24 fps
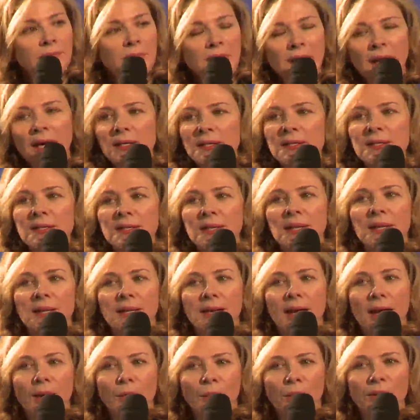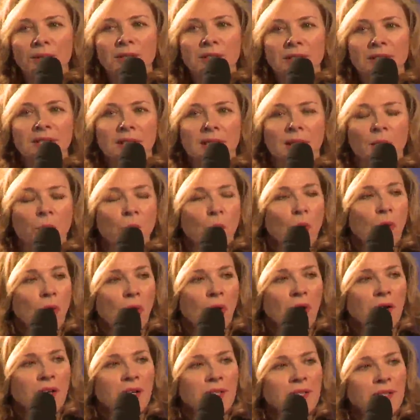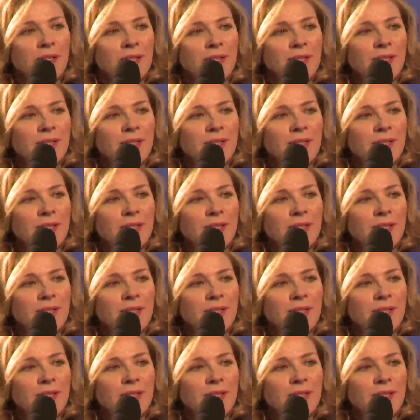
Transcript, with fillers: because uh, I want to see him work.